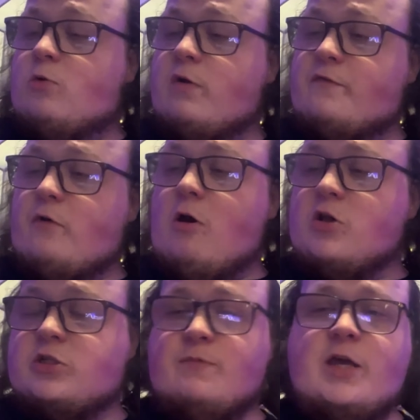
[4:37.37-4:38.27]
with
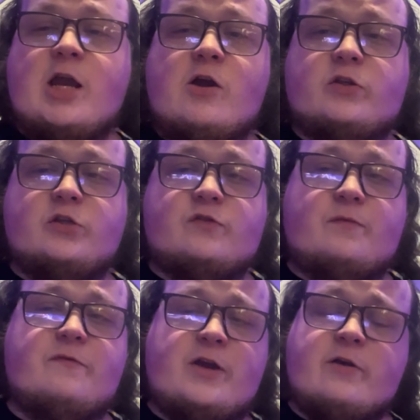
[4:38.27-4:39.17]
awesome characters
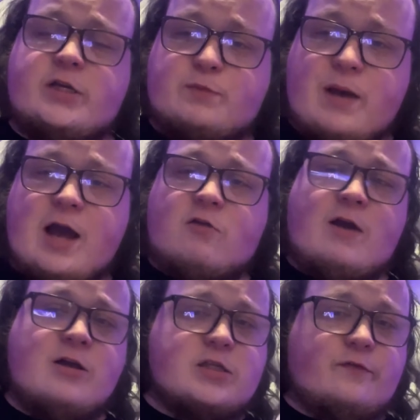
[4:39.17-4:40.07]
from various
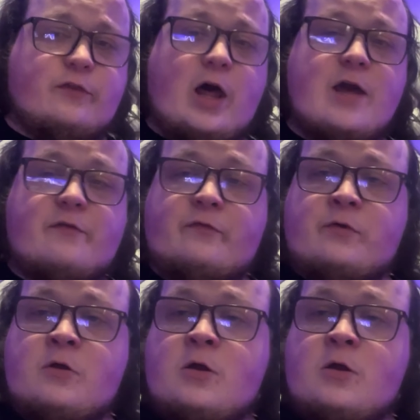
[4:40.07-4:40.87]
backgrounds of life